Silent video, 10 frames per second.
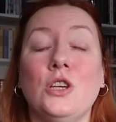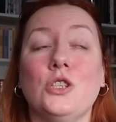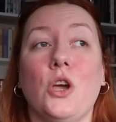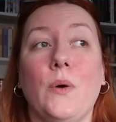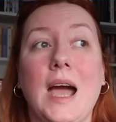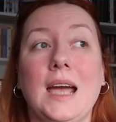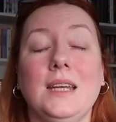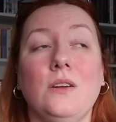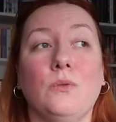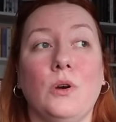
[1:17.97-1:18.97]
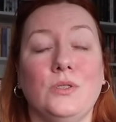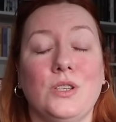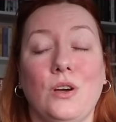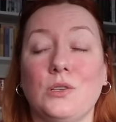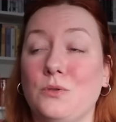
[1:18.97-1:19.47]
So I ended up going to
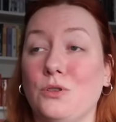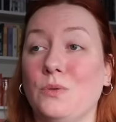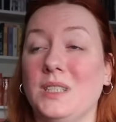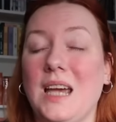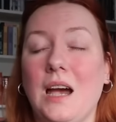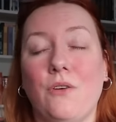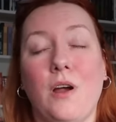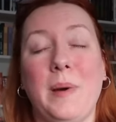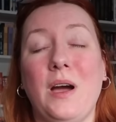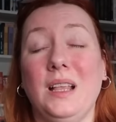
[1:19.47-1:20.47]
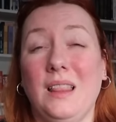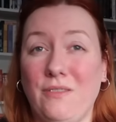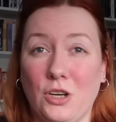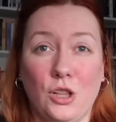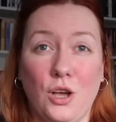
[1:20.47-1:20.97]
the hospital with Tara about
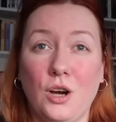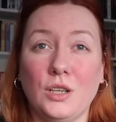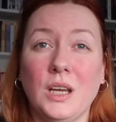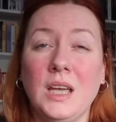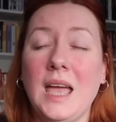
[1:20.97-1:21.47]
11 o'clock